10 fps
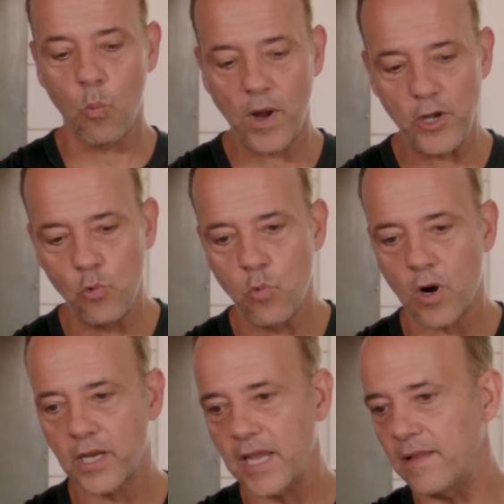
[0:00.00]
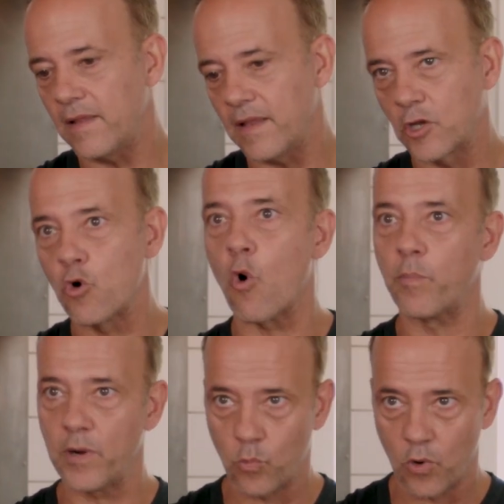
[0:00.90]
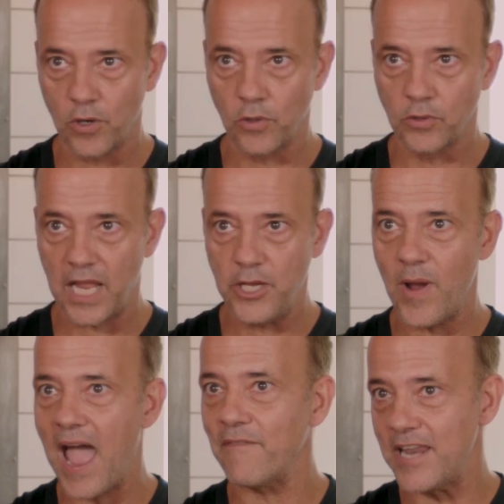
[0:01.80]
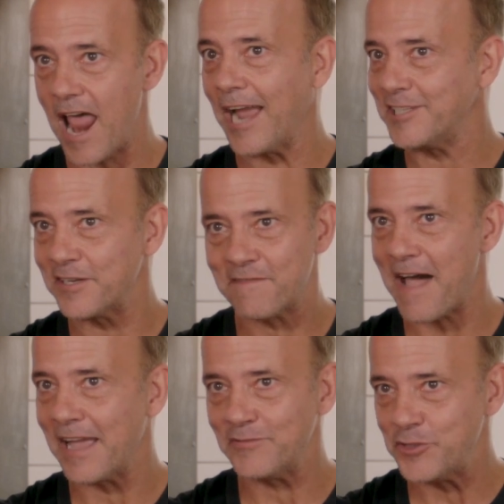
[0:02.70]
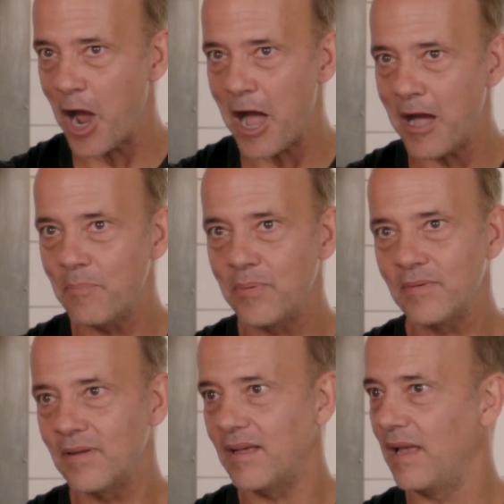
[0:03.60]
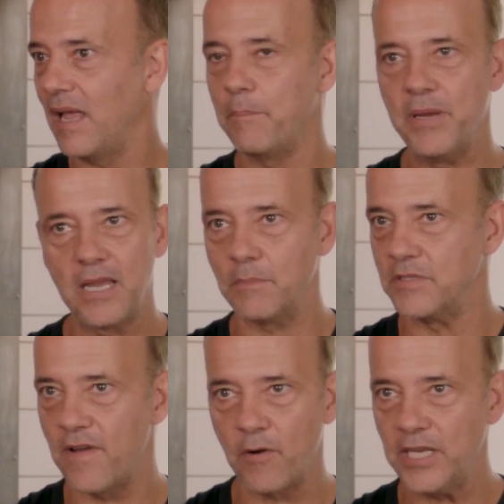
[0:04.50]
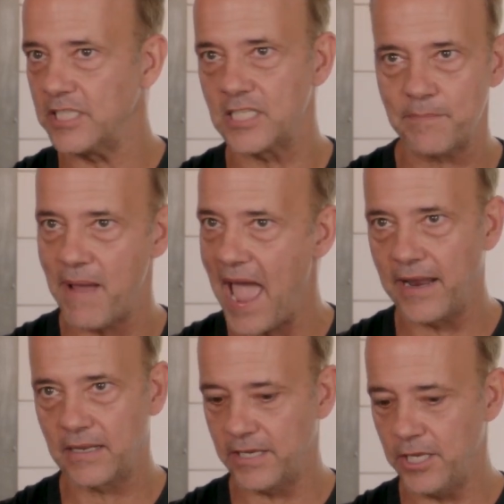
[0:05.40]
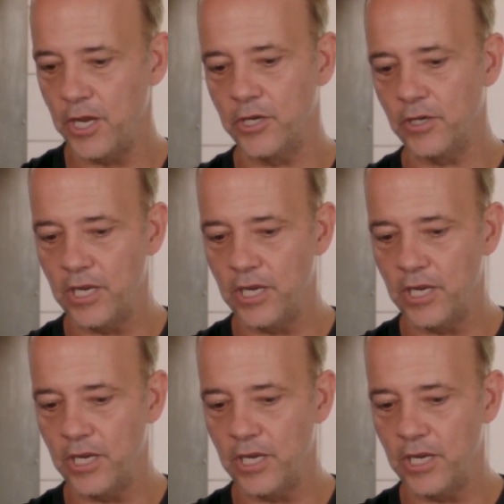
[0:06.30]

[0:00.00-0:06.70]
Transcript: When you work in the corporate world and you have a 9 to 5 job, it becomes very systematic. Like, you know,